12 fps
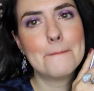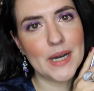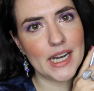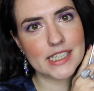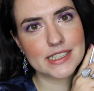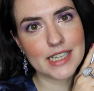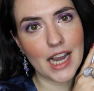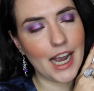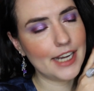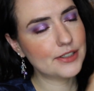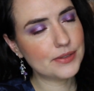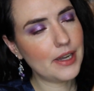but
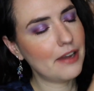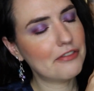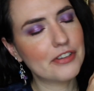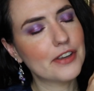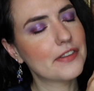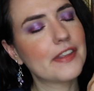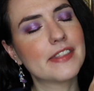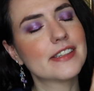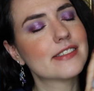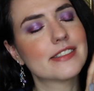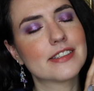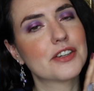I do not feel that
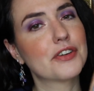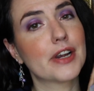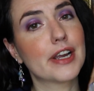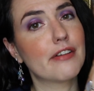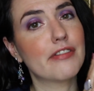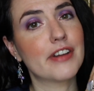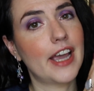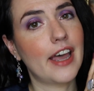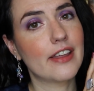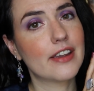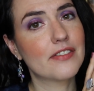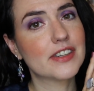this is the grand
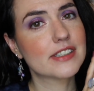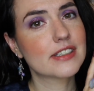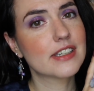finale of this